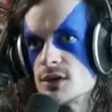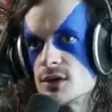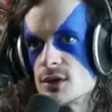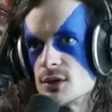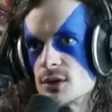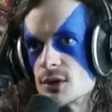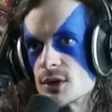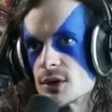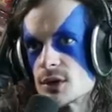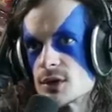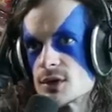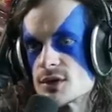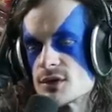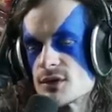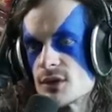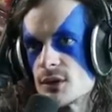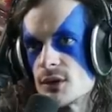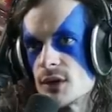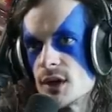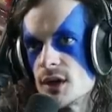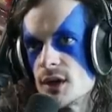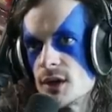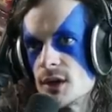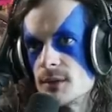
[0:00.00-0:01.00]
Lurkers for
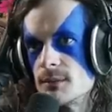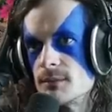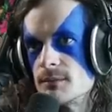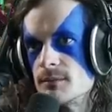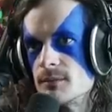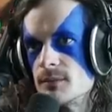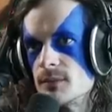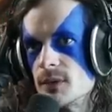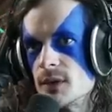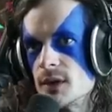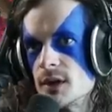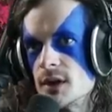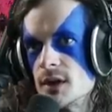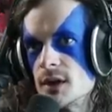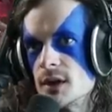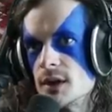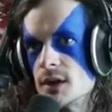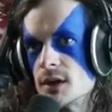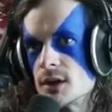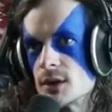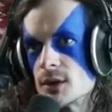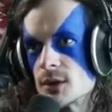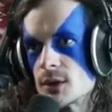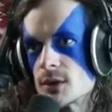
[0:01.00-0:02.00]
Reynor.
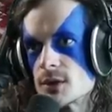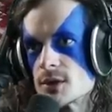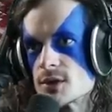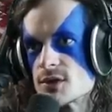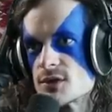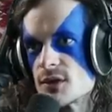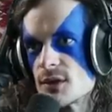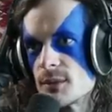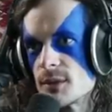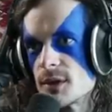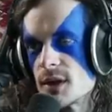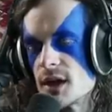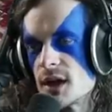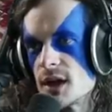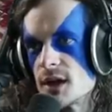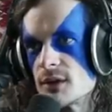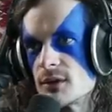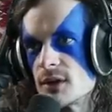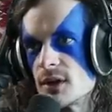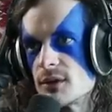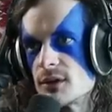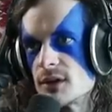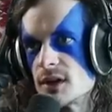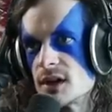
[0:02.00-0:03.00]
Lurkers from the high
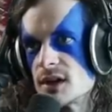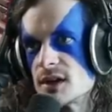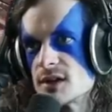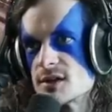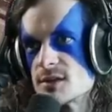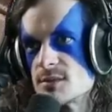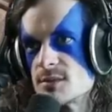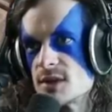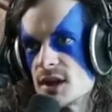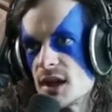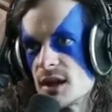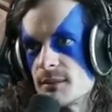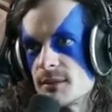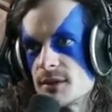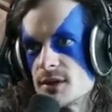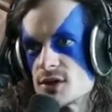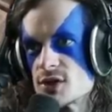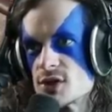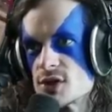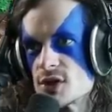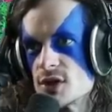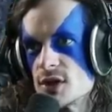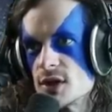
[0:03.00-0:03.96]
ground getting some damage.